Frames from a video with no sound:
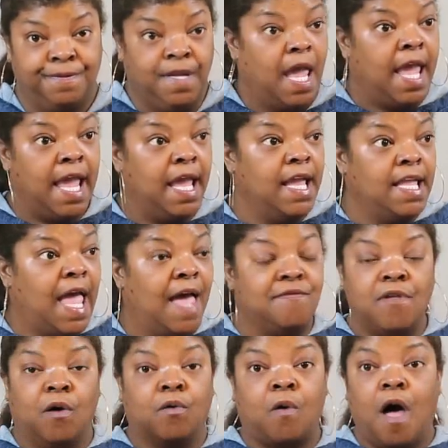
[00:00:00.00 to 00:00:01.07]
And he didn't have
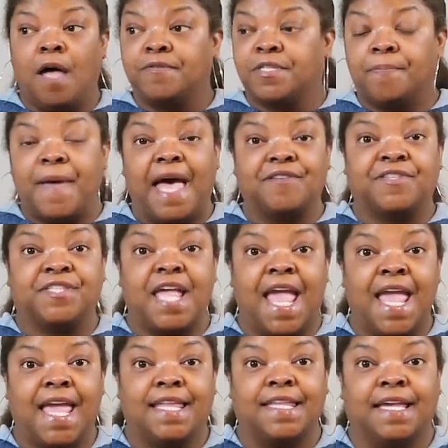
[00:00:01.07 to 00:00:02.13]
no qualms about
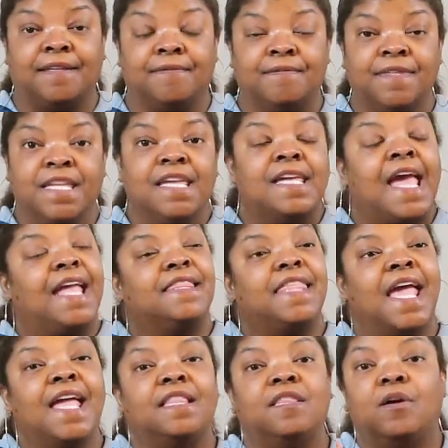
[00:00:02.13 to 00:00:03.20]
saying it.
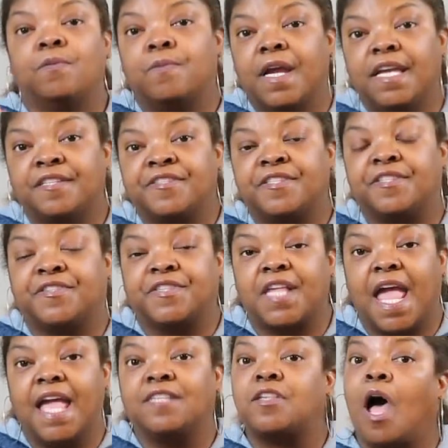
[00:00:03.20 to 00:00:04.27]
And then Larissa
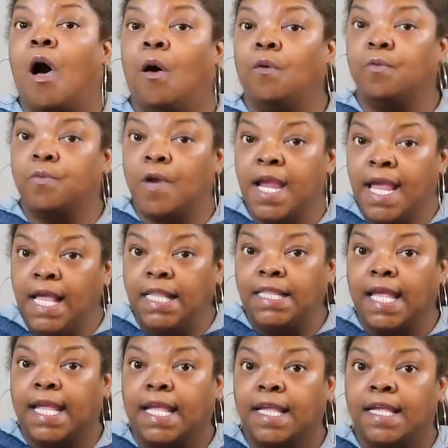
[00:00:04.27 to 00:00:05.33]
says, oh,
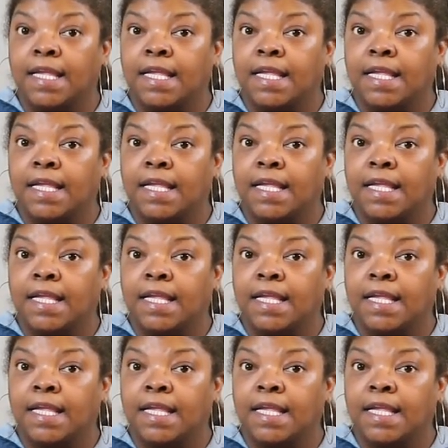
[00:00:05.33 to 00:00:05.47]
really?